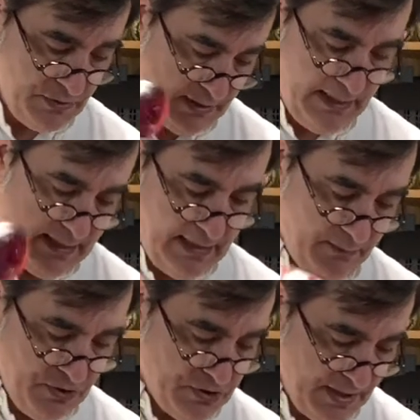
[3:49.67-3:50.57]
And again,
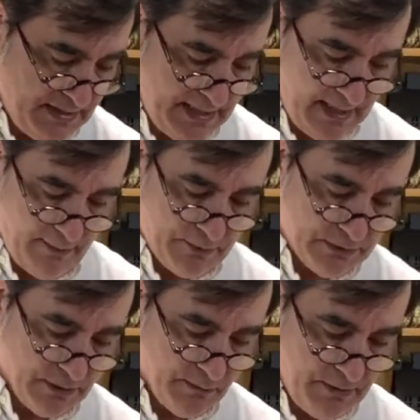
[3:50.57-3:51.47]
just shake that up a
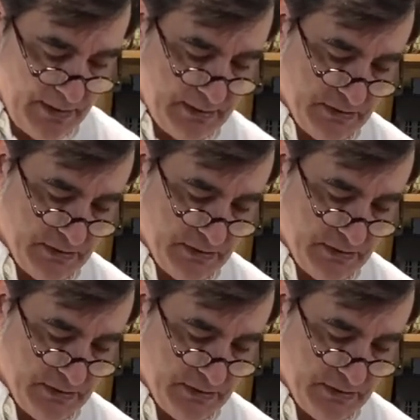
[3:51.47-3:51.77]
little bit because